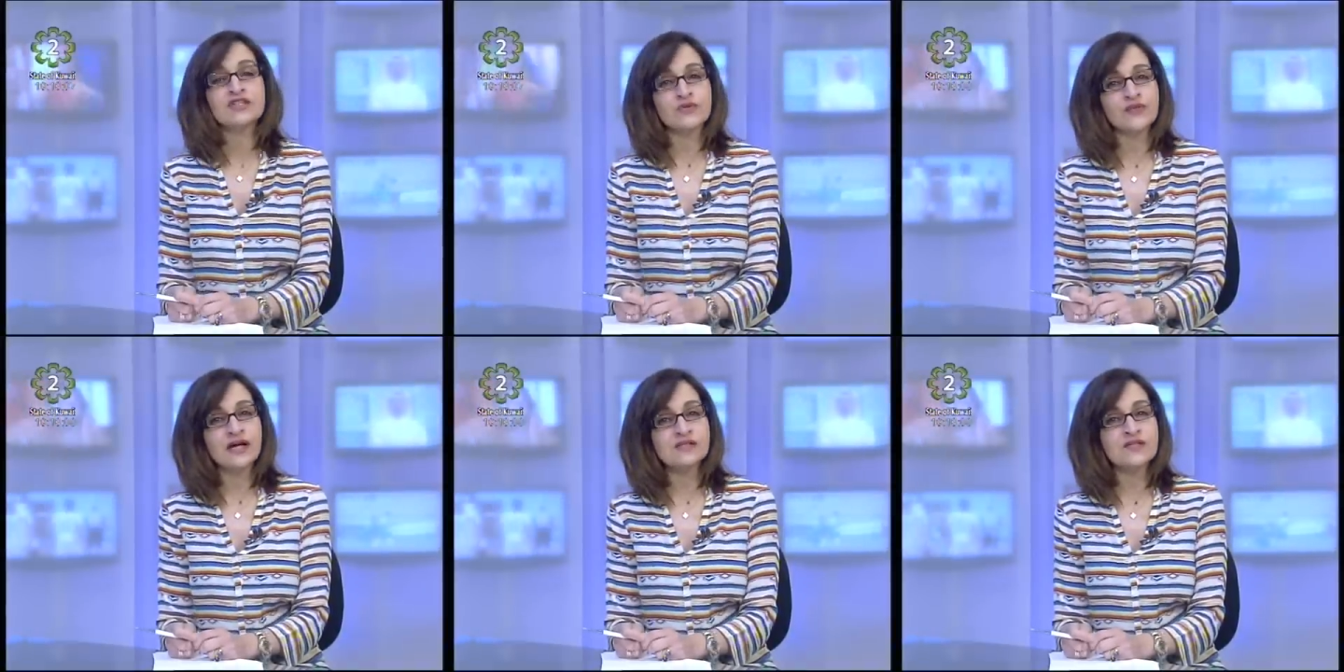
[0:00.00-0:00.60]

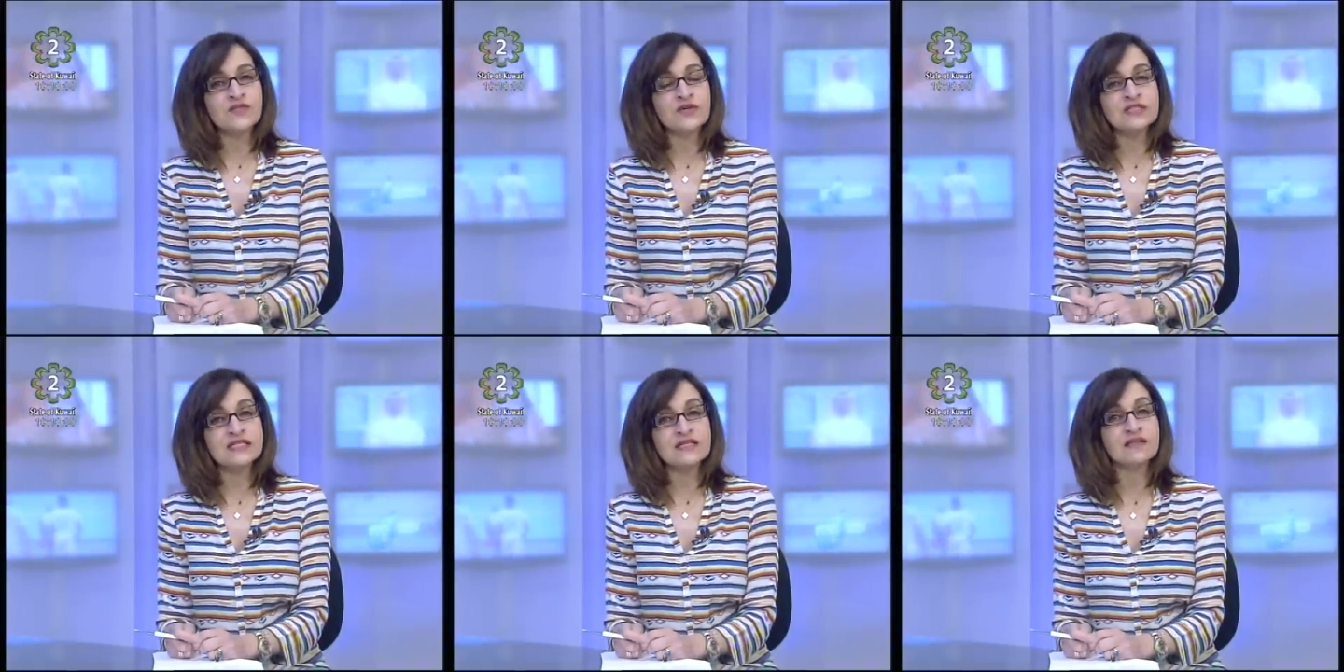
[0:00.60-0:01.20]

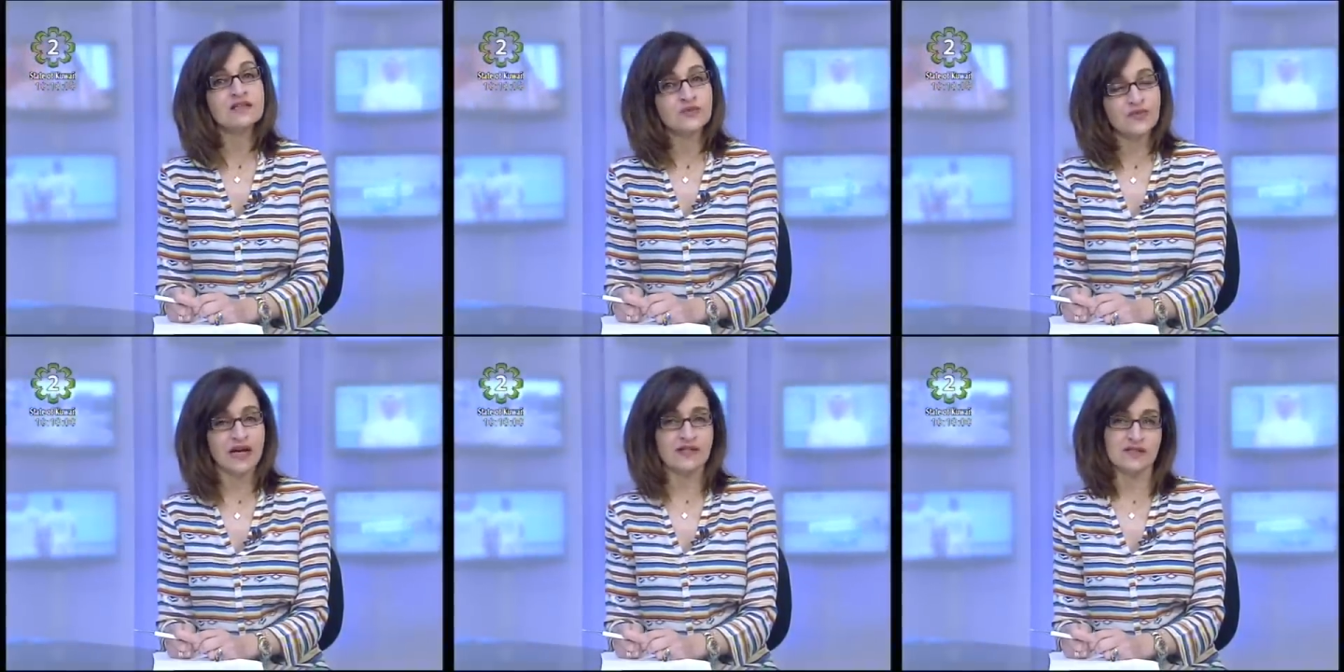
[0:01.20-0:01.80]

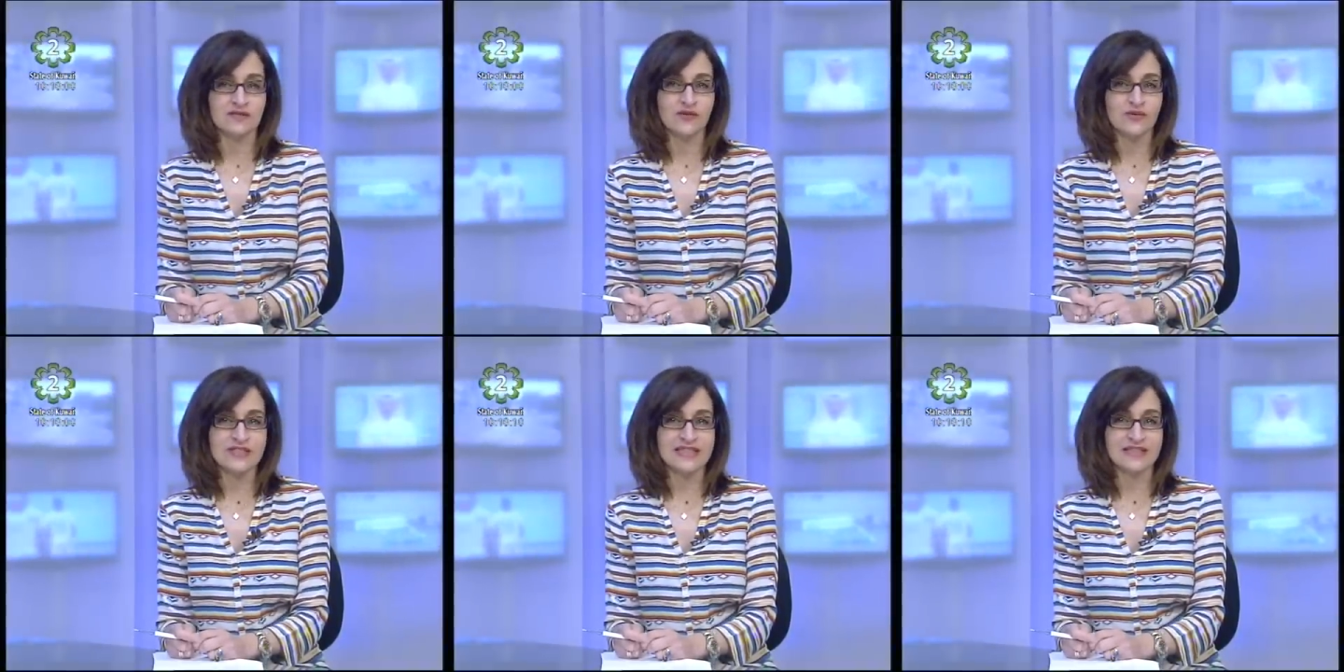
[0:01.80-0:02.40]

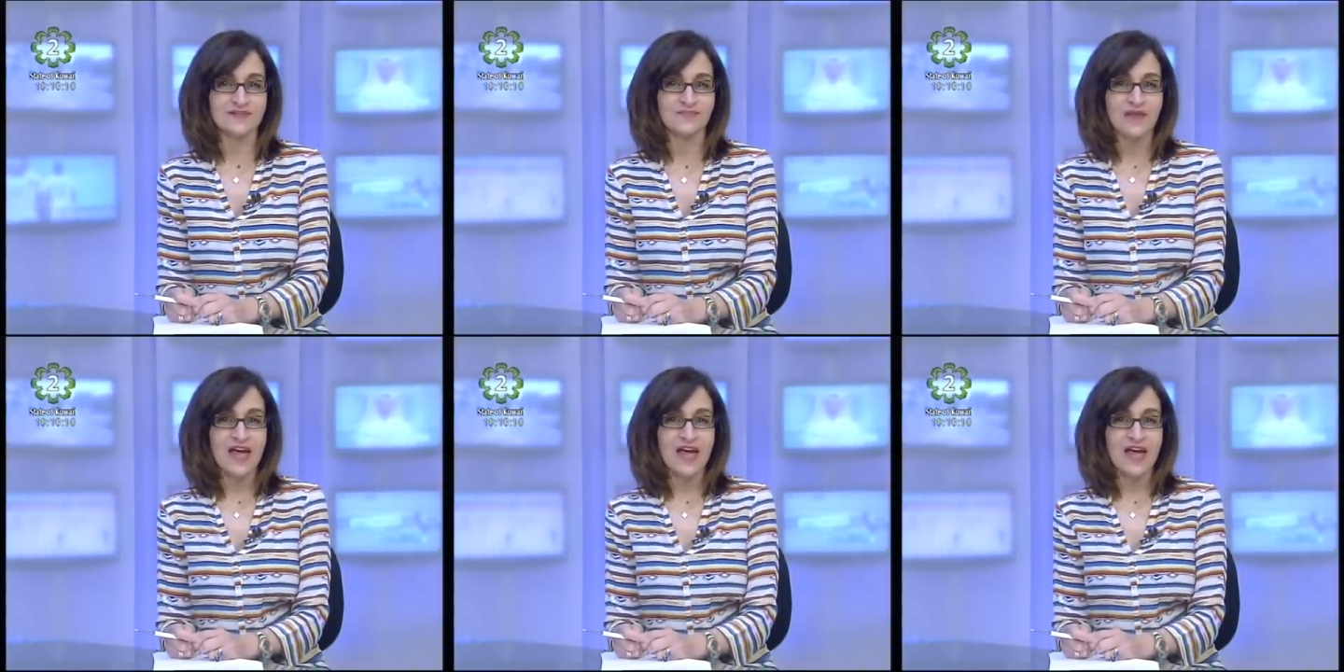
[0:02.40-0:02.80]
2013-2014.